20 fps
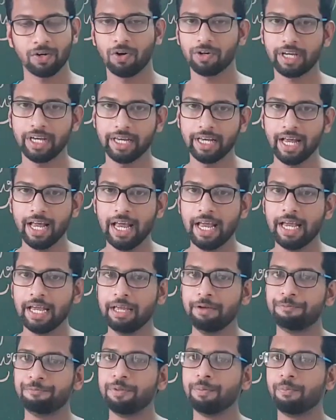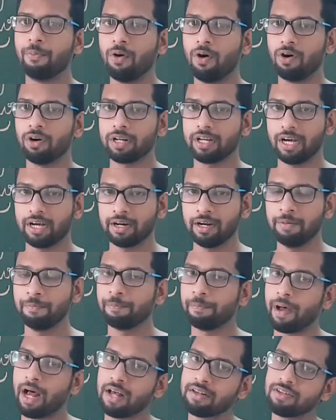Okay, if the more
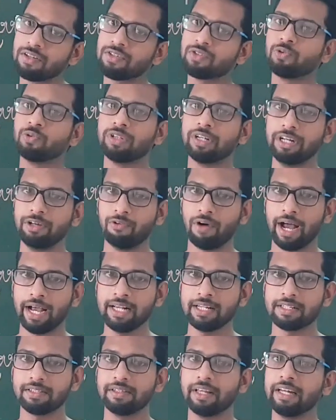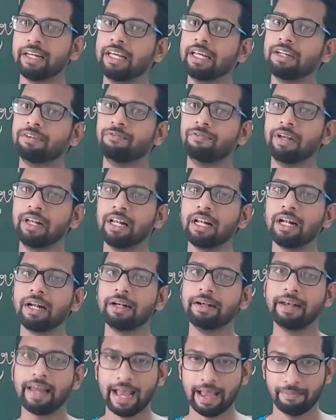current passes through the device, then it
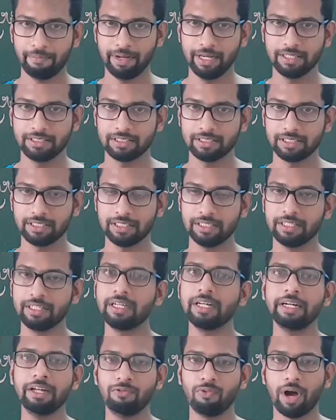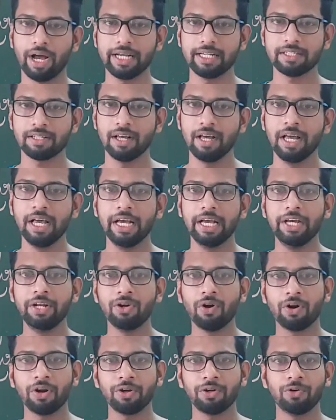will damage the device. In
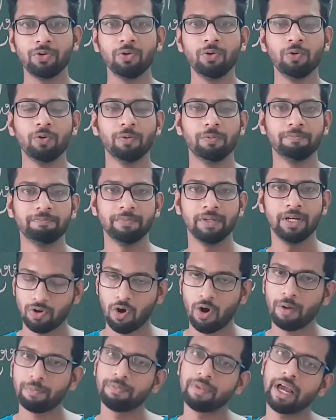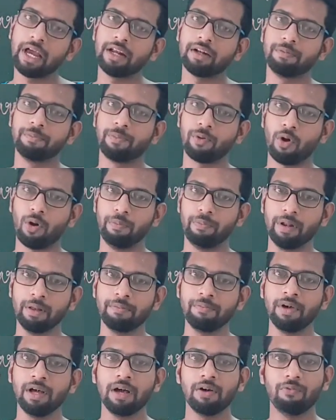order to stop that
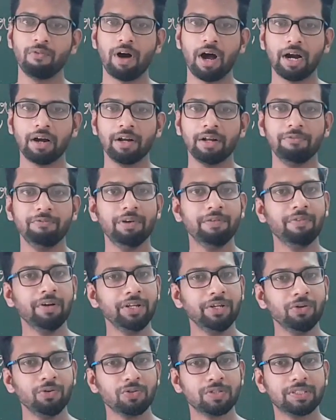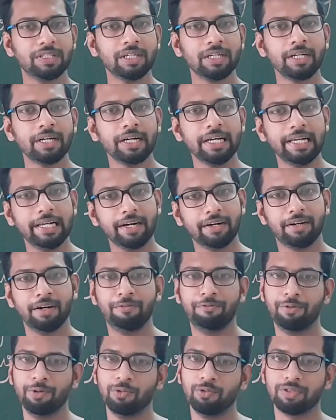problem, what we will use the
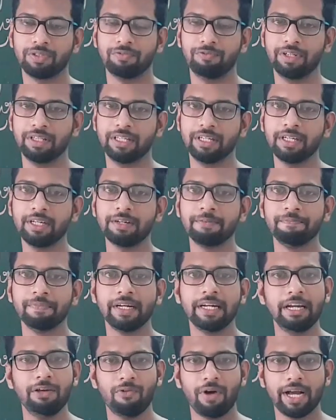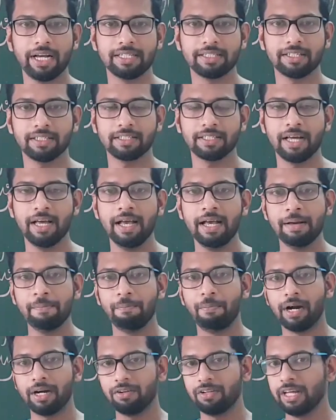electric fuse with the devices.
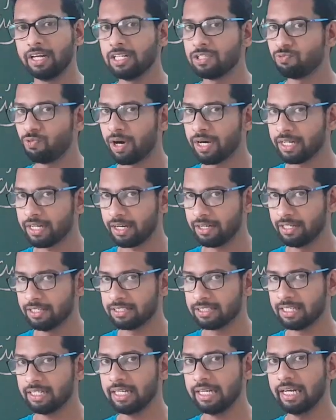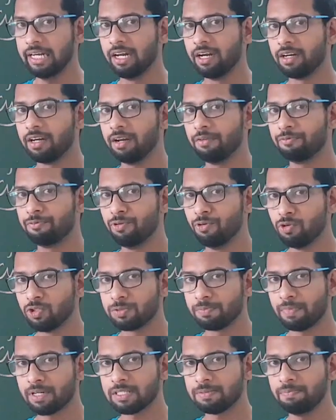But there is one condition: electric fuse
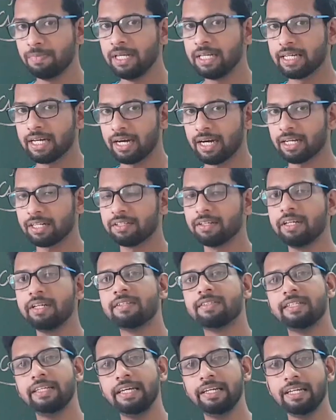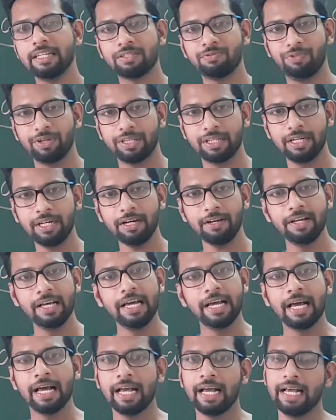must be connected in series with
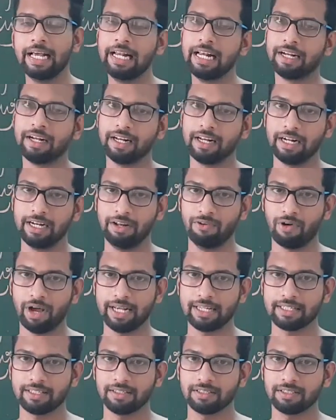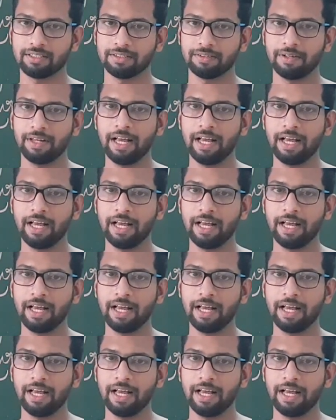the electrical devices.